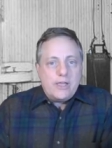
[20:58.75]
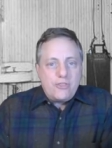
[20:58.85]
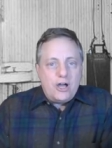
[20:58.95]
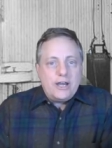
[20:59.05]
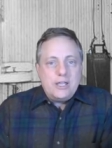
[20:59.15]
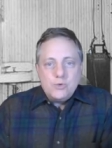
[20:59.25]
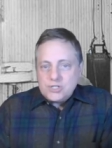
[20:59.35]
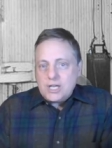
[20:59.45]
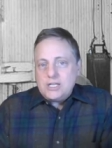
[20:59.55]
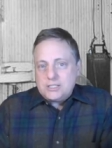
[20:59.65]
They thought he
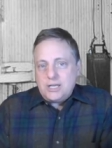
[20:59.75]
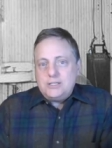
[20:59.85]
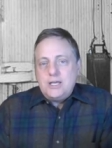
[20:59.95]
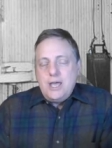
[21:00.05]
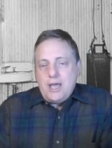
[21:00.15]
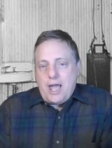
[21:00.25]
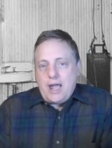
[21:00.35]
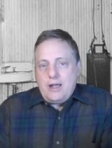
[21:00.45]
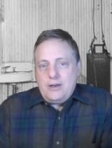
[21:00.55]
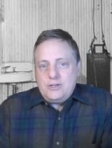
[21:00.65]
was innocent,
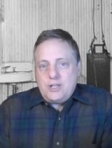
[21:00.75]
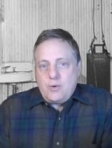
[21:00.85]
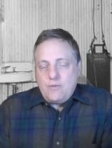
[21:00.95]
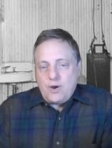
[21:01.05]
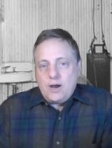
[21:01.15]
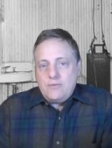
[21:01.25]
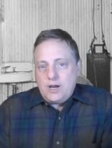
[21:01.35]
and they were very,